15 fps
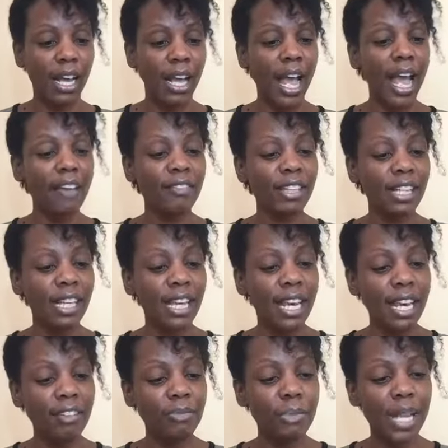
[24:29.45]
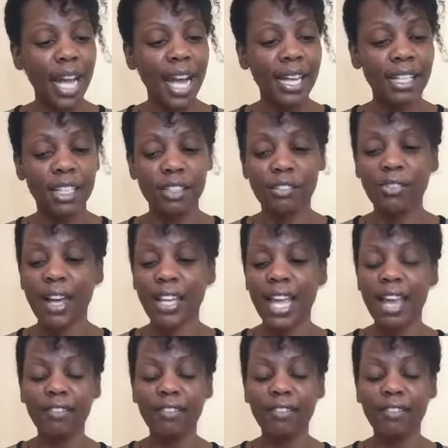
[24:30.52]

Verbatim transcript: having left behind his father,